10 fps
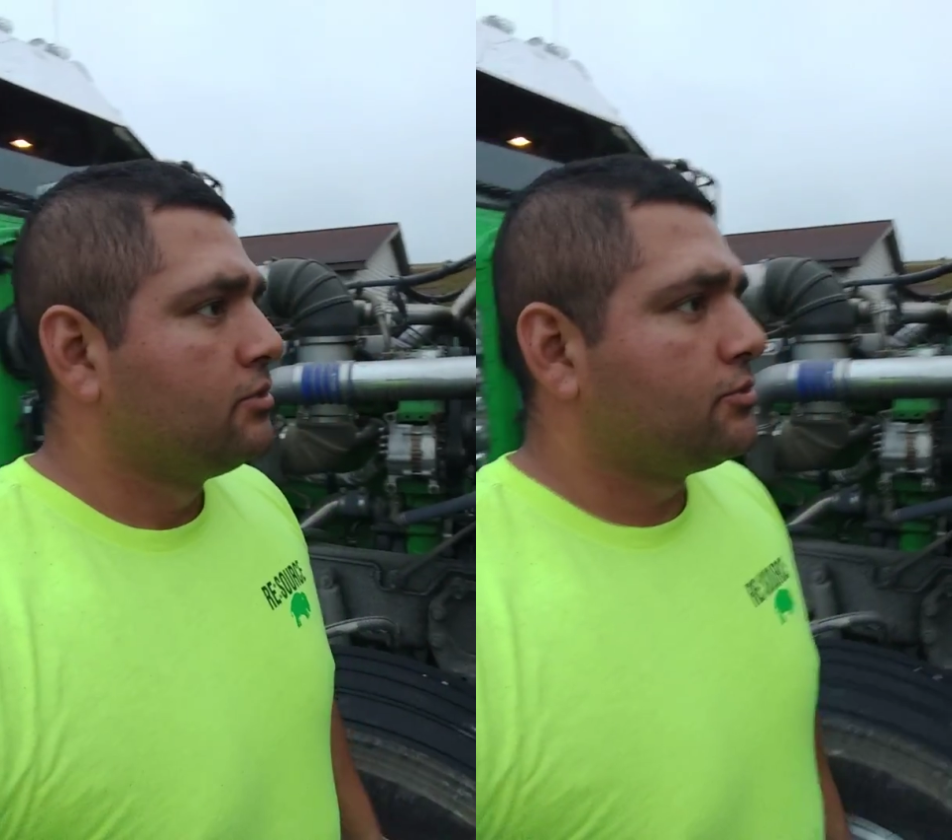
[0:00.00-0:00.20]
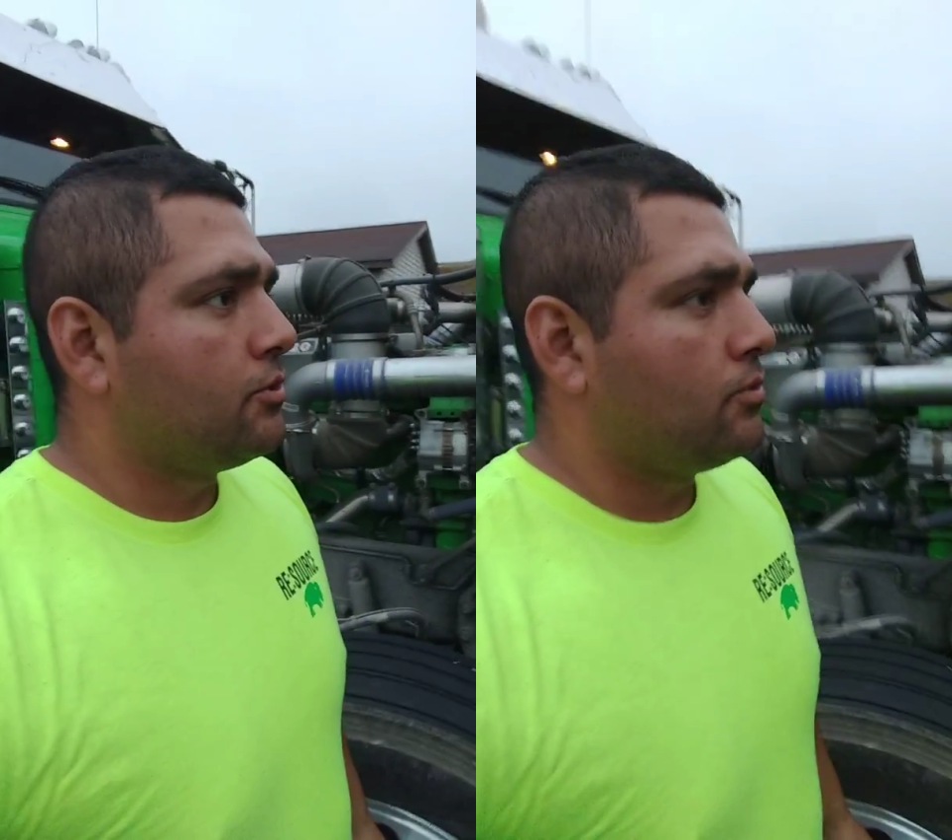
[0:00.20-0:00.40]

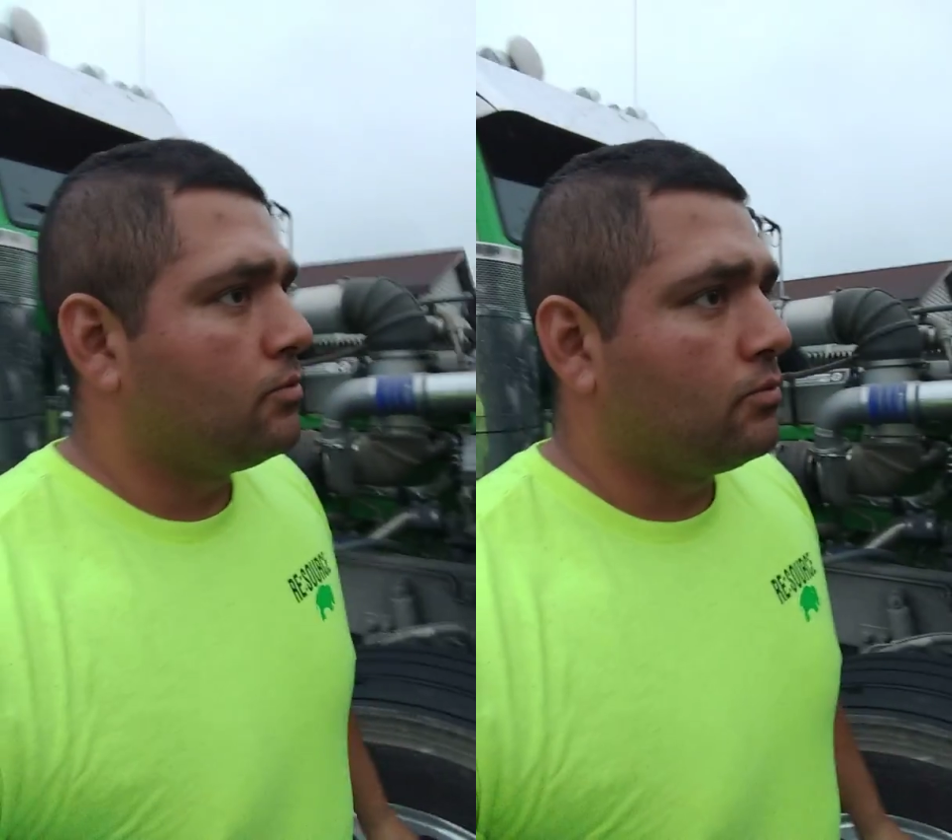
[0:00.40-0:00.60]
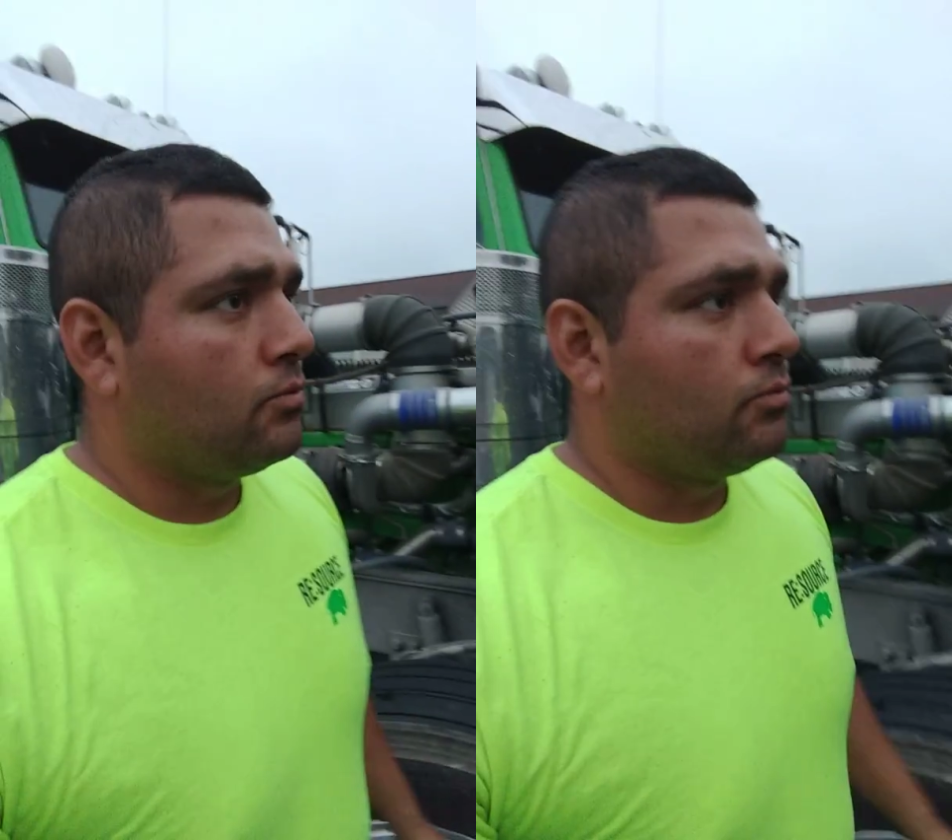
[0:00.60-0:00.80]
So
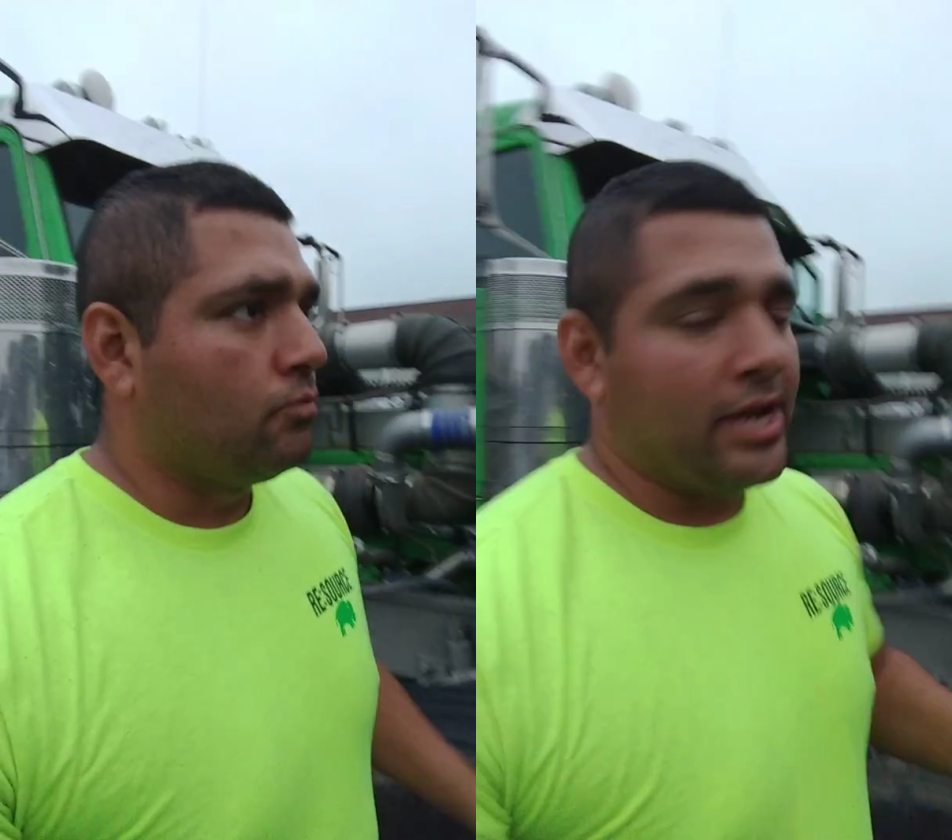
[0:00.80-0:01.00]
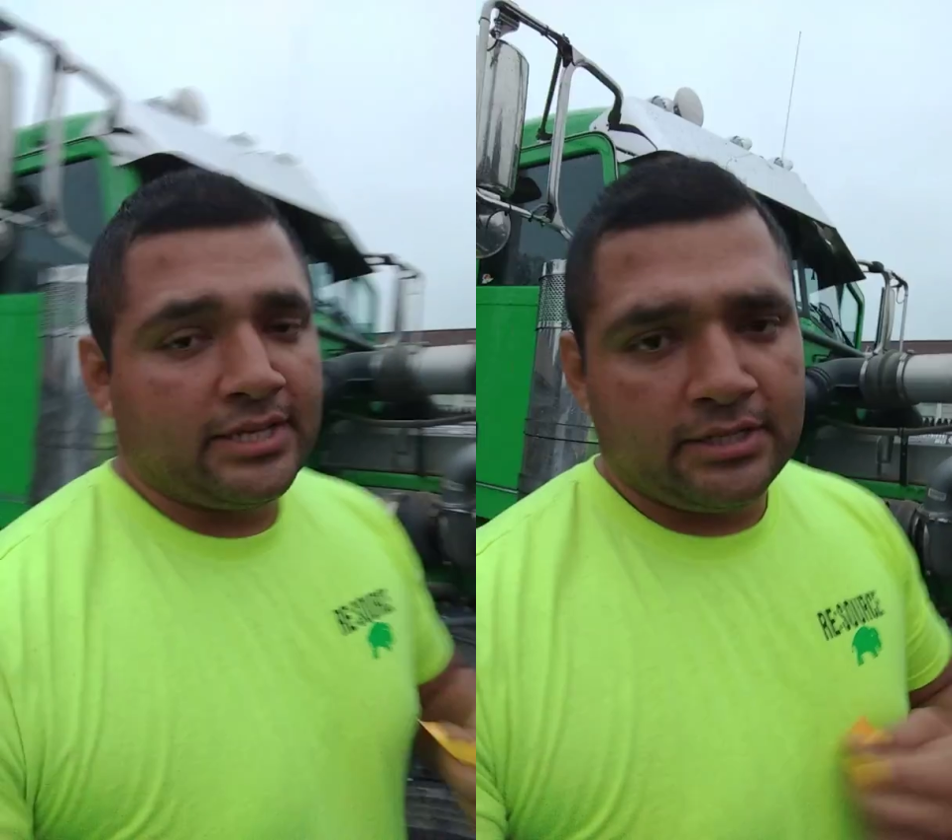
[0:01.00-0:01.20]

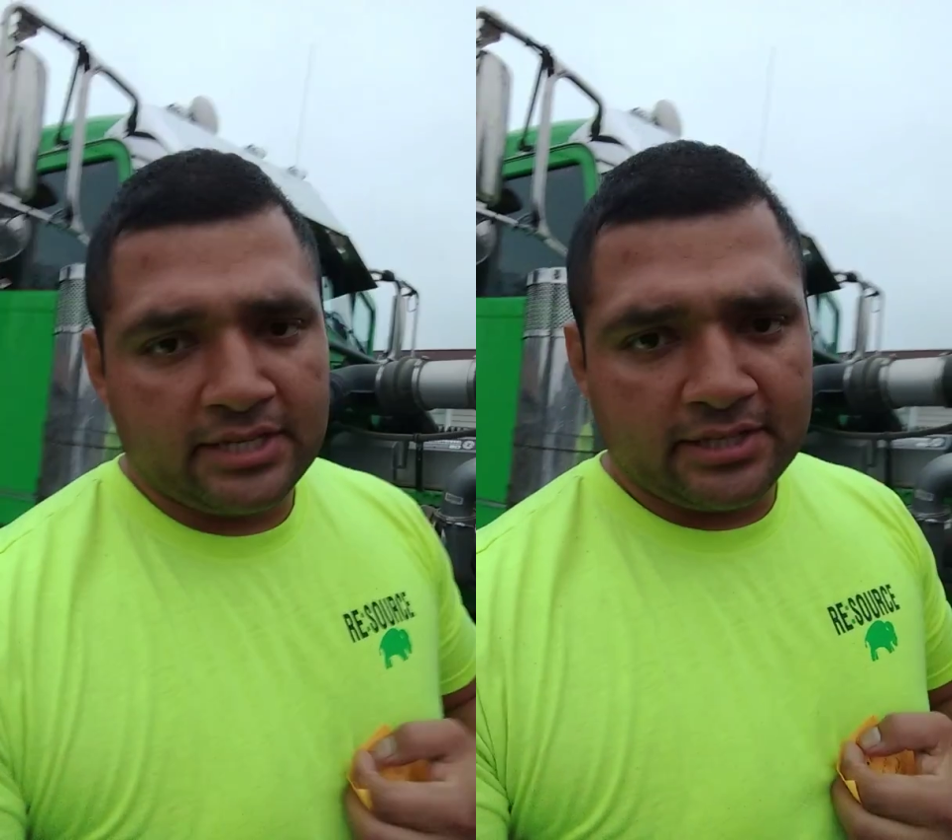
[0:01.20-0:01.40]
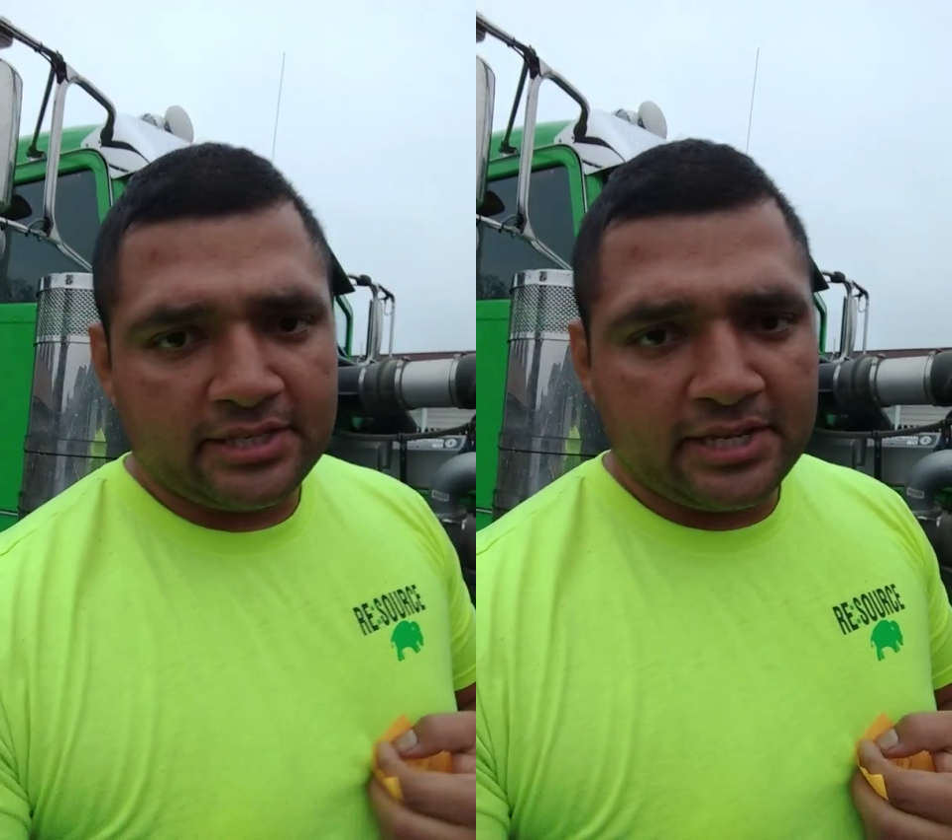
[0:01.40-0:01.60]
what I did to
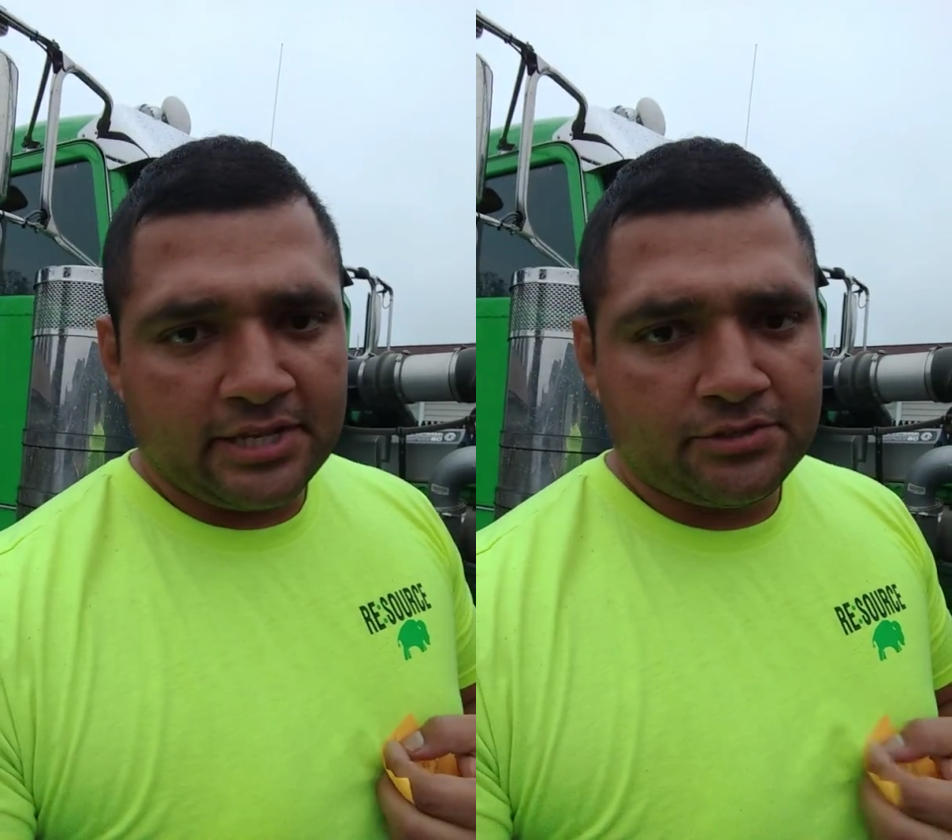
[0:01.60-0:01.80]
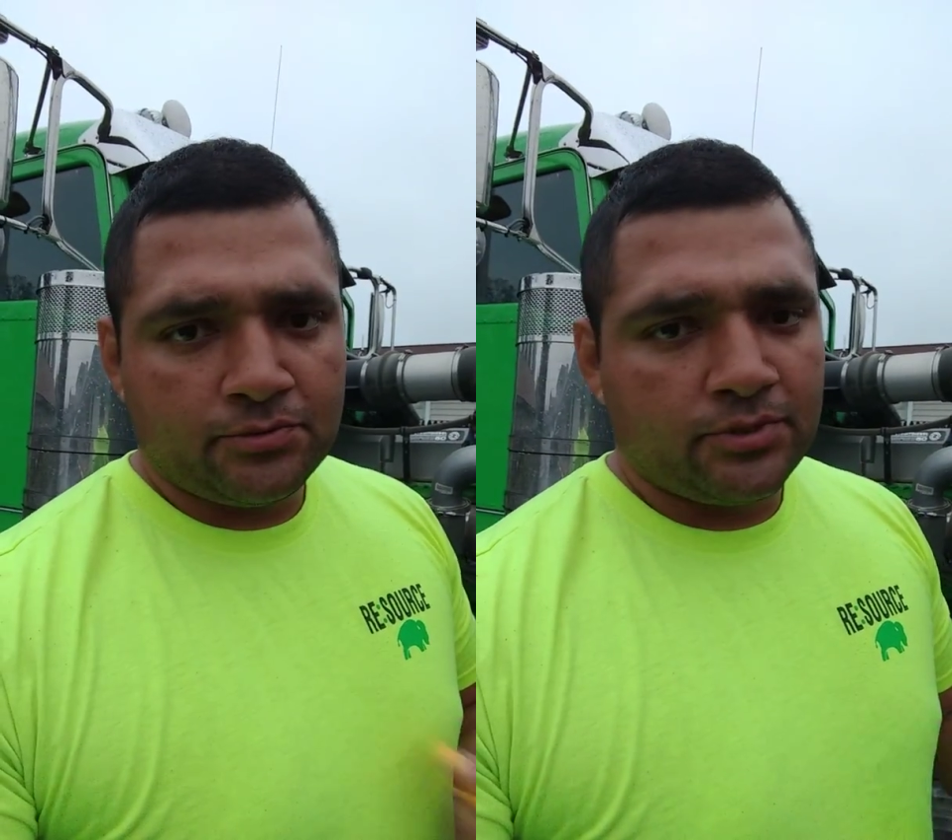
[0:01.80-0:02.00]
get the
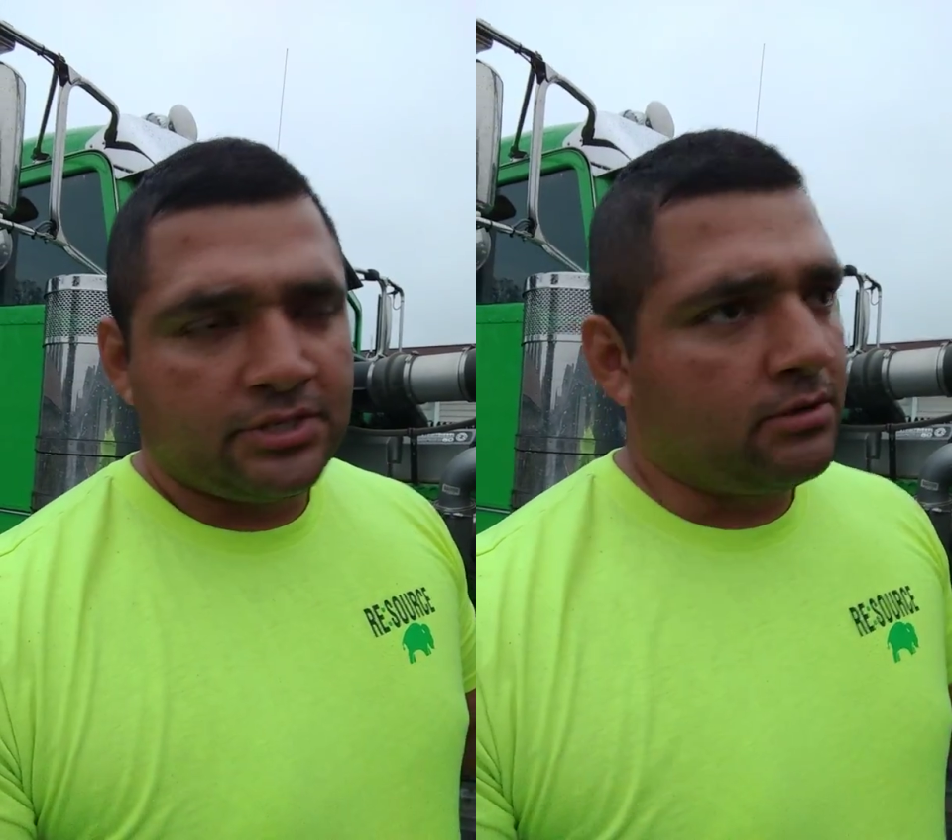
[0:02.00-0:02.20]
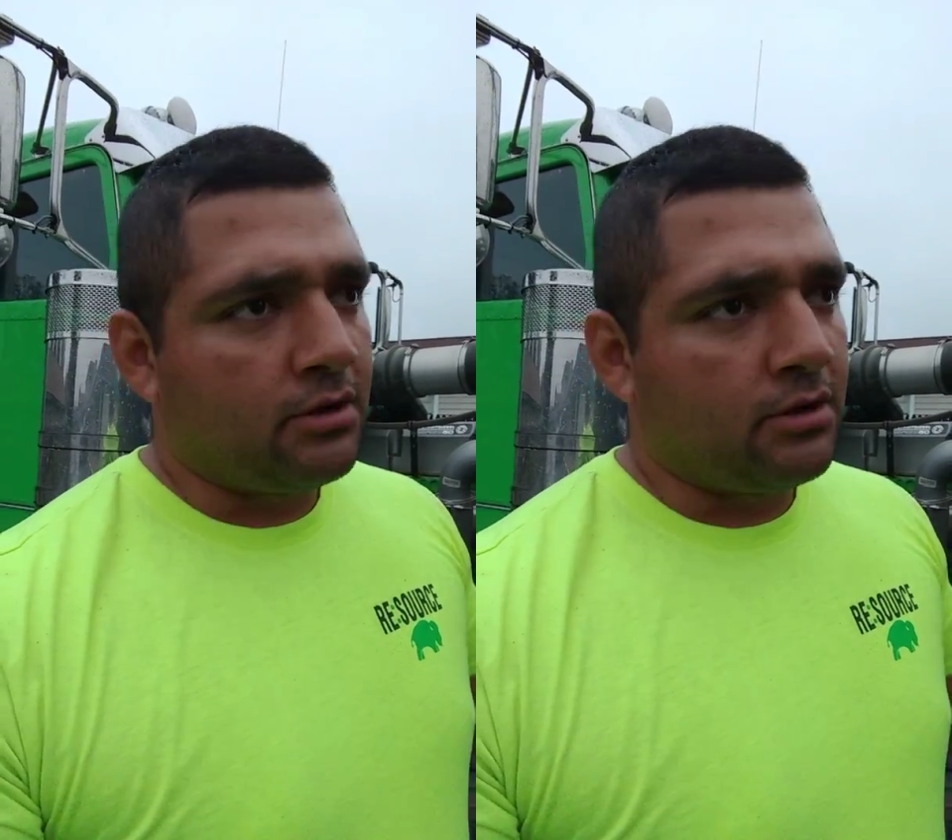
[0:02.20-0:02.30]
answer was,